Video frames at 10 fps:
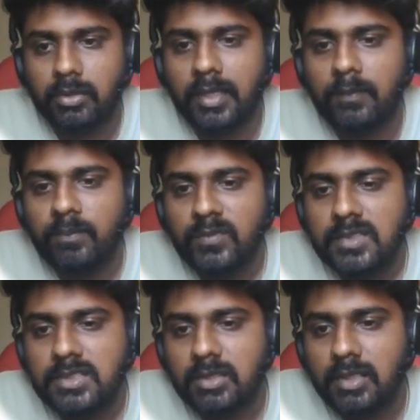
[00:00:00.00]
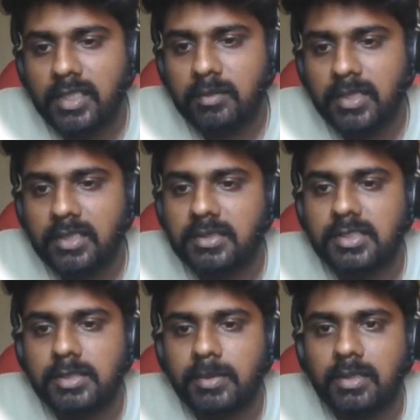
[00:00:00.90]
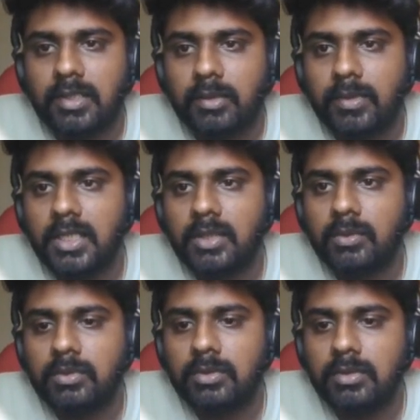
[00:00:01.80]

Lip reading: Okay, so let me run this particular query now.